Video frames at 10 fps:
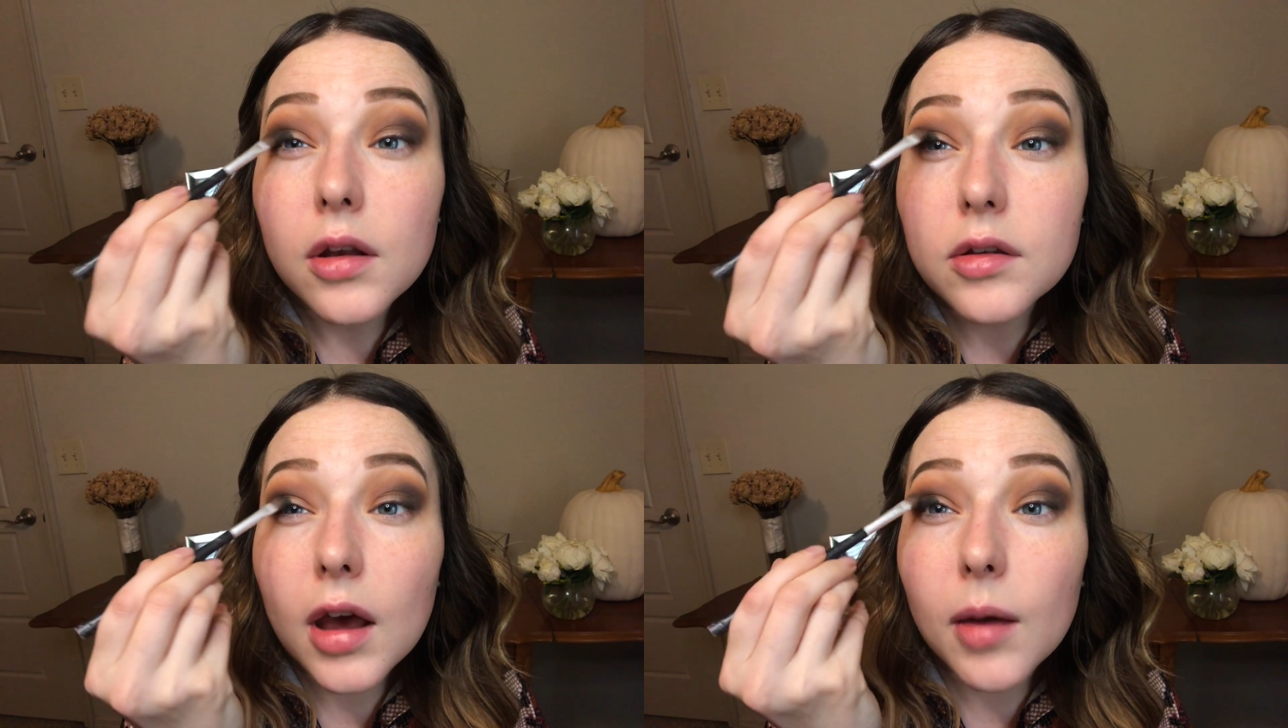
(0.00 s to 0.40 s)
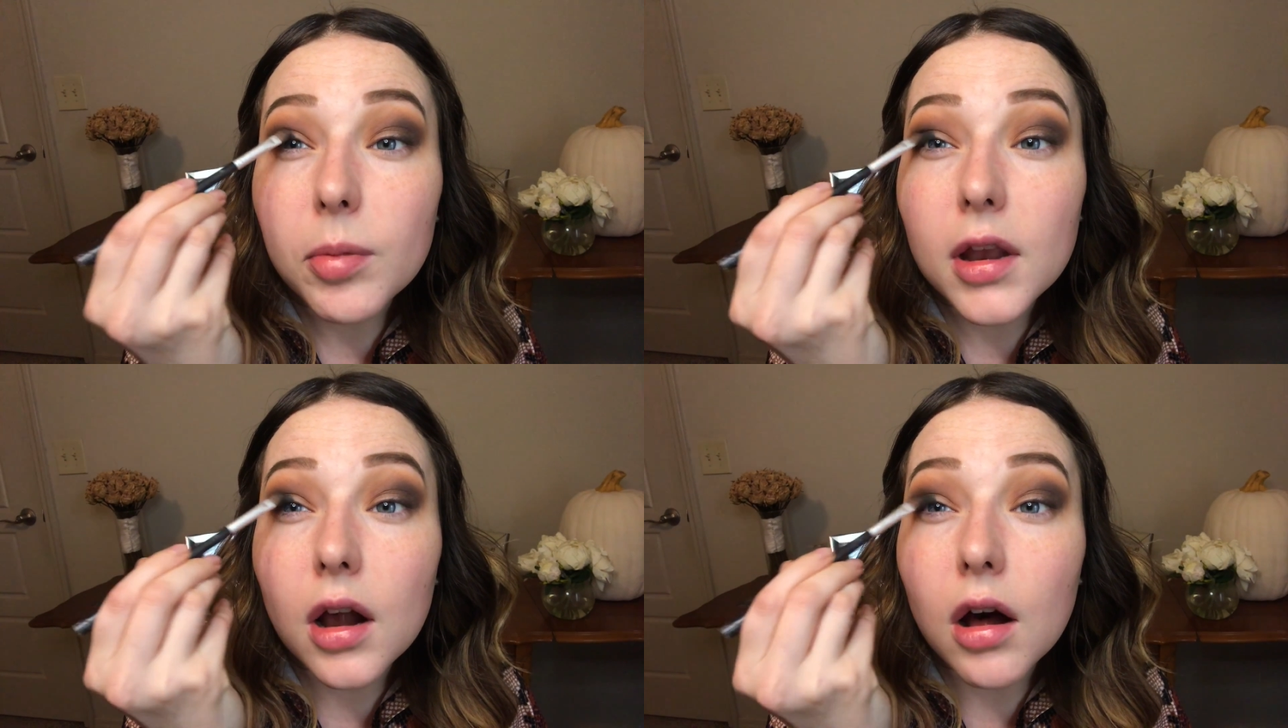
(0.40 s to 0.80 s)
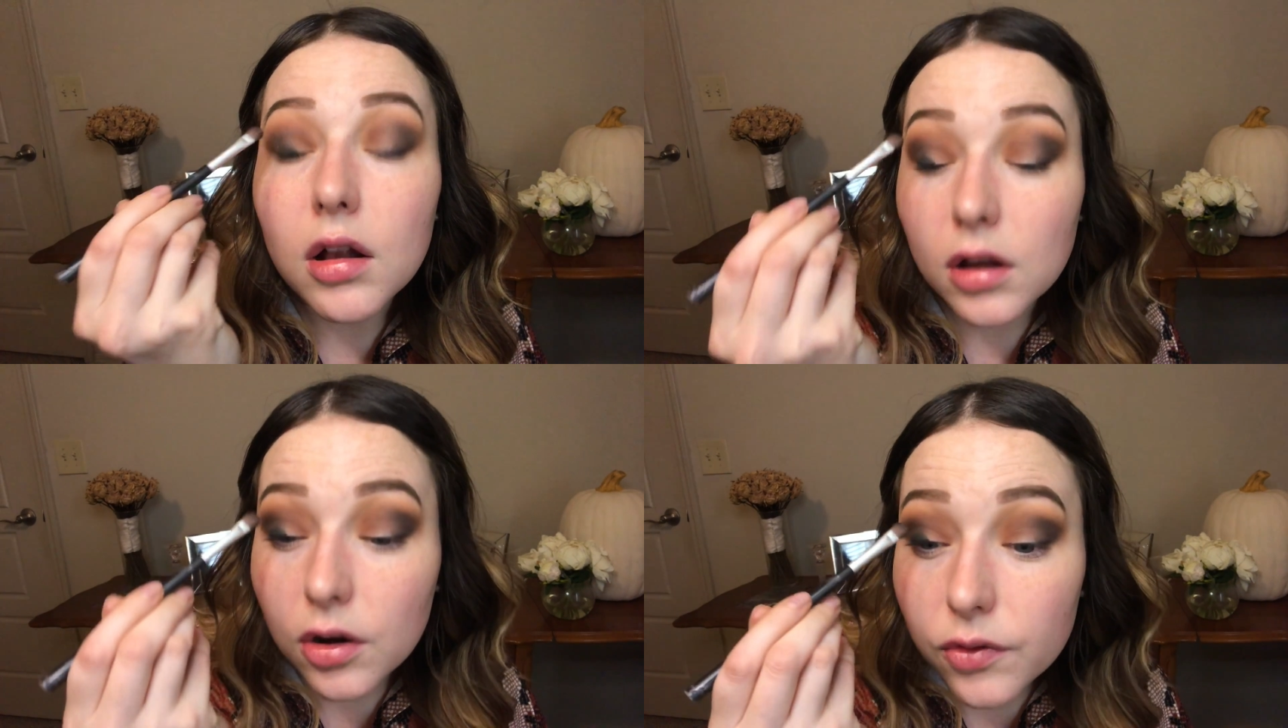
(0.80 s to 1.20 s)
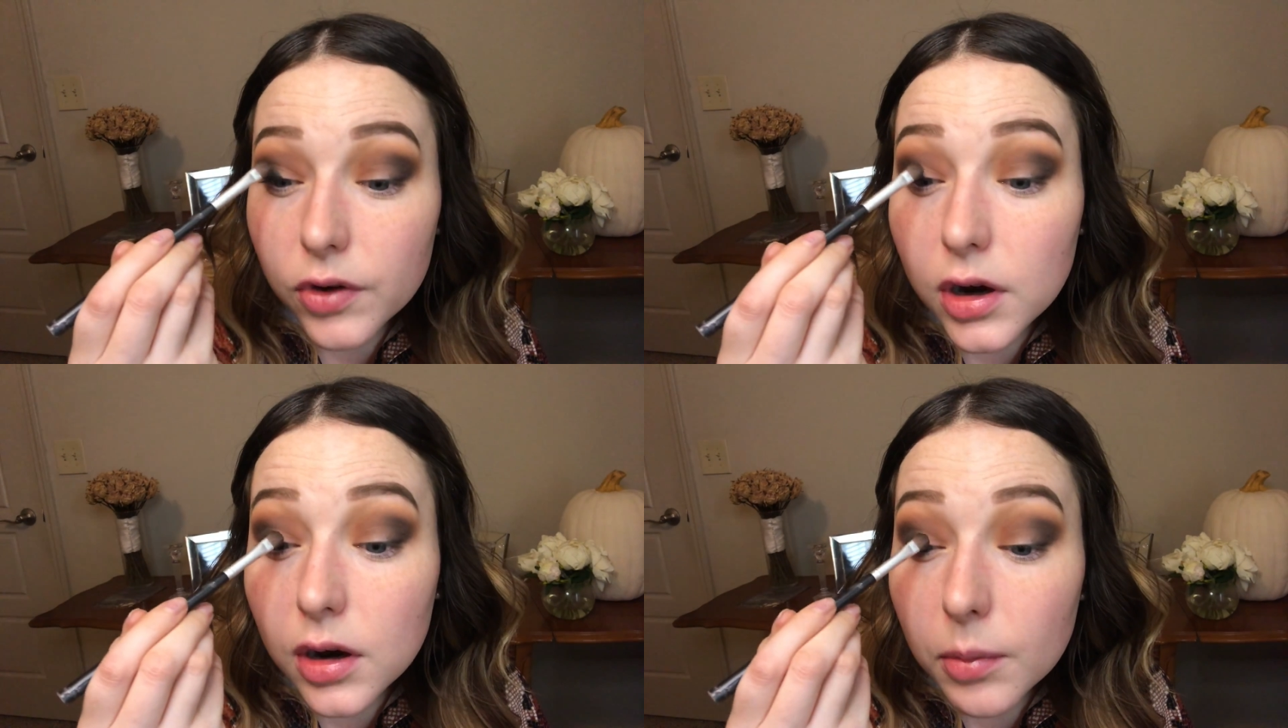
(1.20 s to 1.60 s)
tap it all
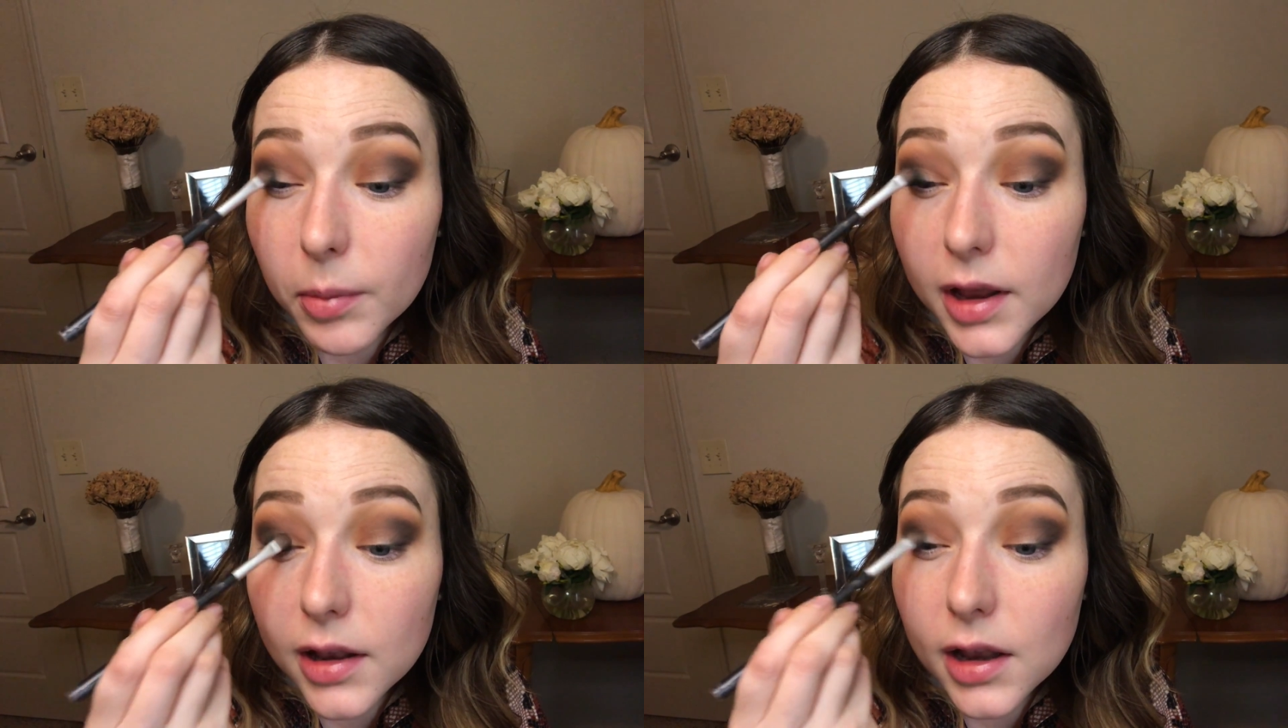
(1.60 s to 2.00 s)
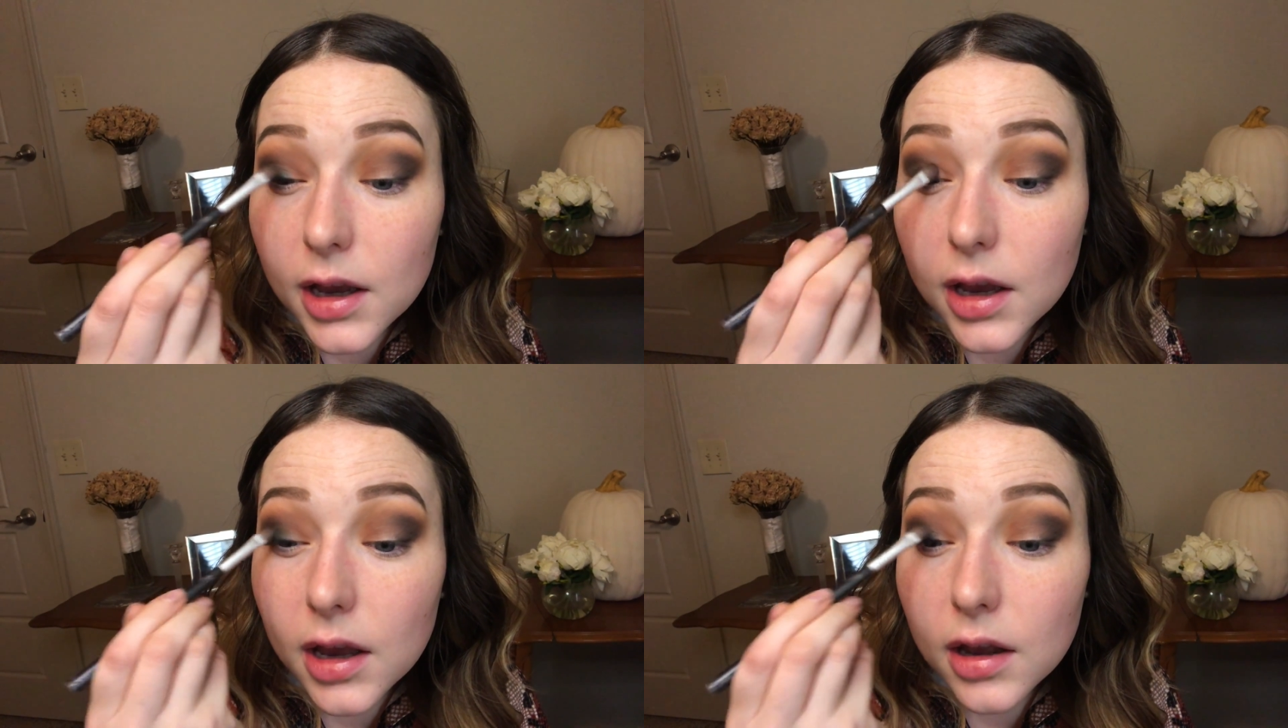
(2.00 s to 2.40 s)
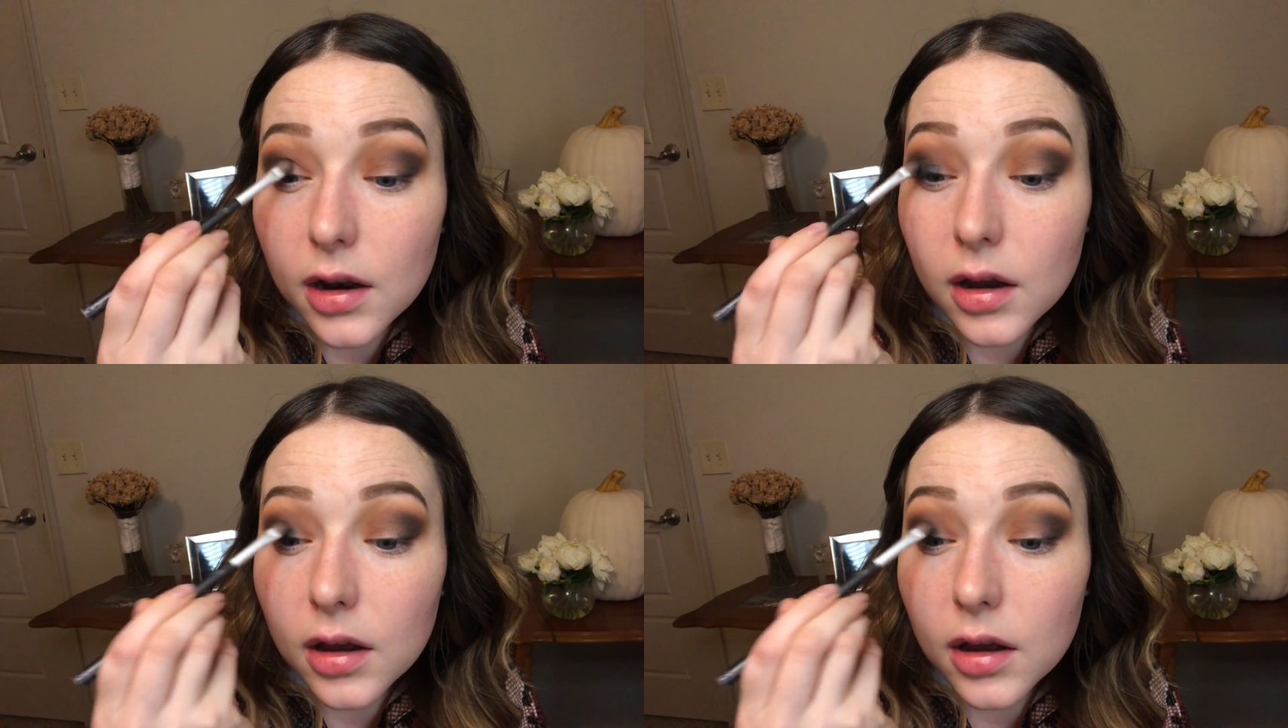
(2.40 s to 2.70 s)
over my lid.